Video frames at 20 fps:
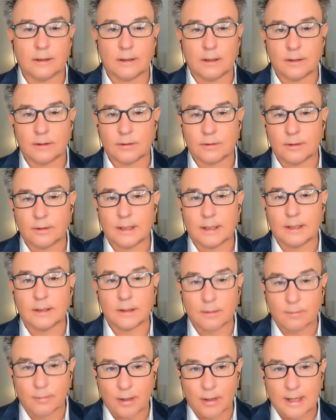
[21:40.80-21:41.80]
in the country, and the
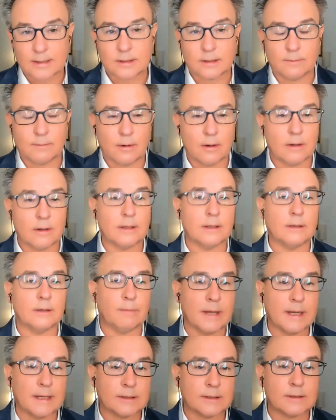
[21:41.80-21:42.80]
Nebraska party, and
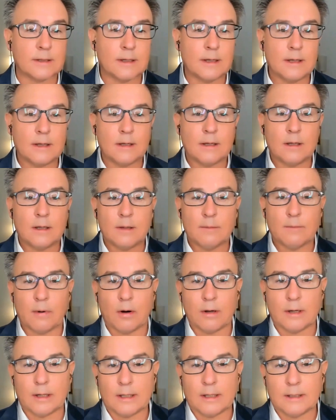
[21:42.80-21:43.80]
Ben's
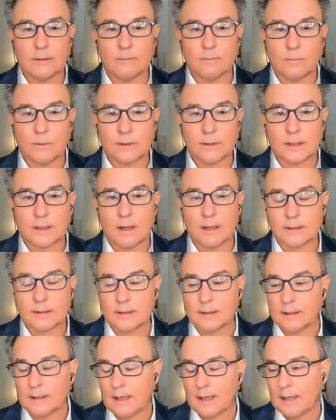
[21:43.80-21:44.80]
party in
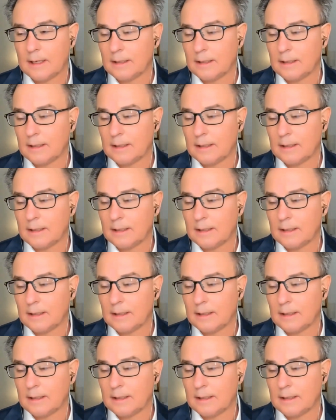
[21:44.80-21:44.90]
Wisconsin.